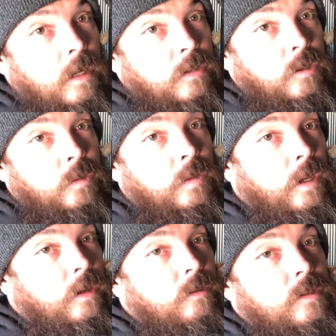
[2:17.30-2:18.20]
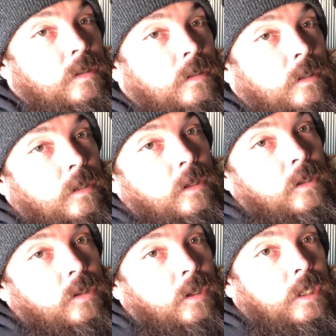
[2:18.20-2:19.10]
Got two of those.
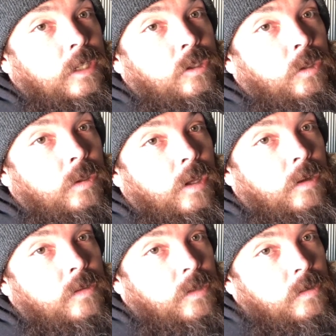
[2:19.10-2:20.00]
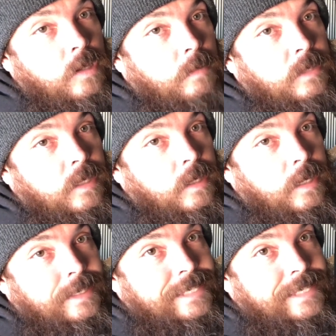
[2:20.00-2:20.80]
So I'll need two of those. Those come as a